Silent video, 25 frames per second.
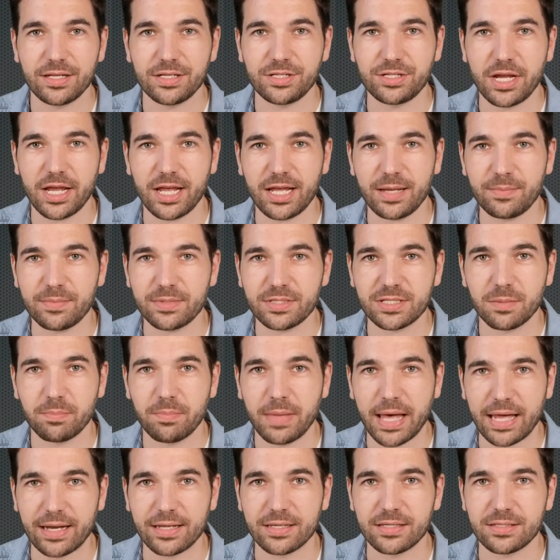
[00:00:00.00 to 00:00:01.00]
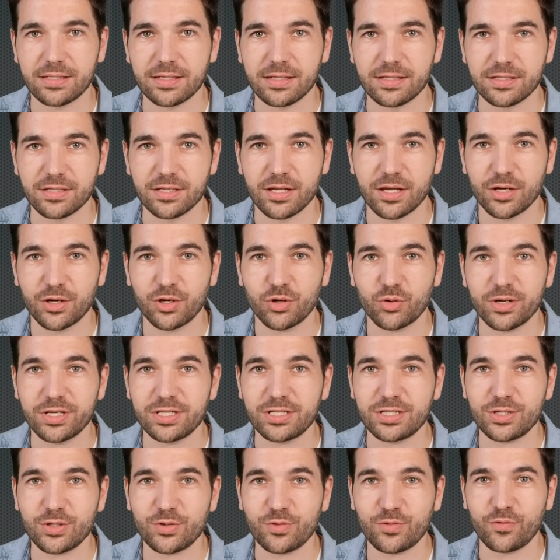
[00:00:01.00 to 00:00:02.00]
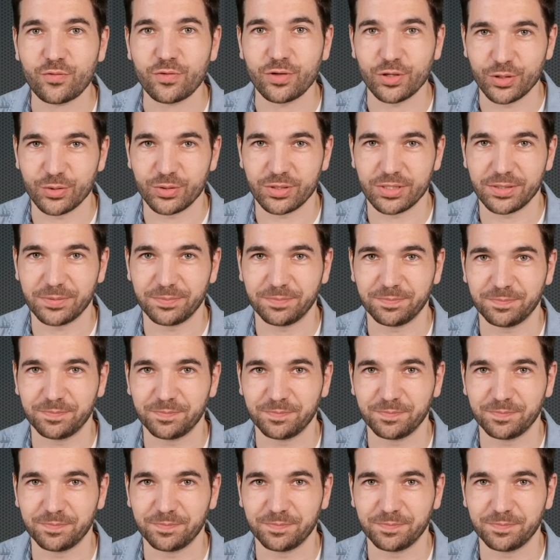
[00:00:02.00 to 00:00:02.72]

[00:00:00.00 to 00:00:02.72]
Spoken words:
James Madison's crystal flute.